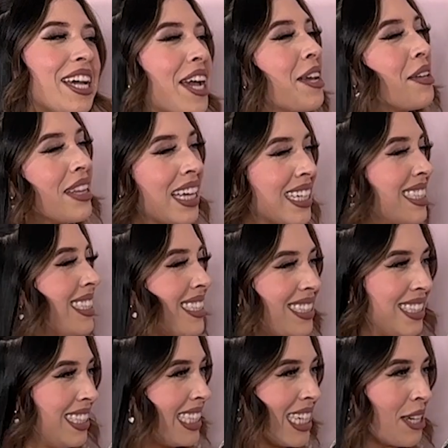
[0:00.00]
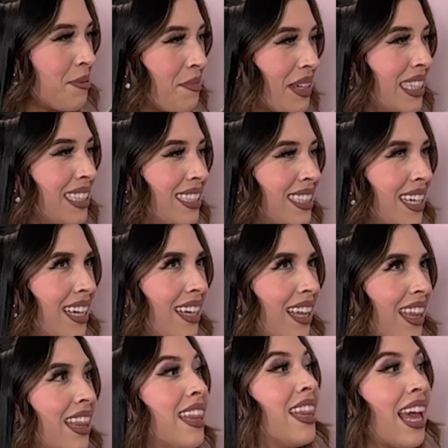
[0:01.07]
like didn't mean
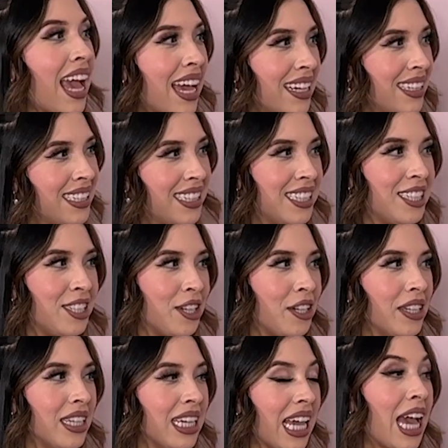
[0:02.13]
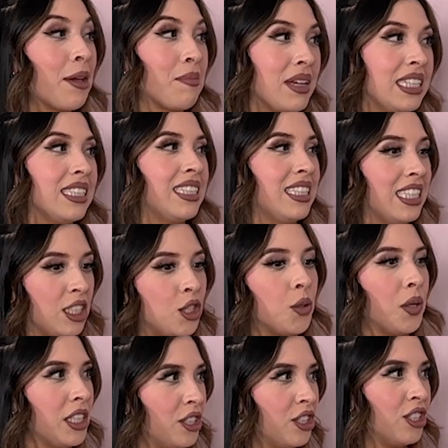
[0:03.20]
that necessarily. I meant situationship.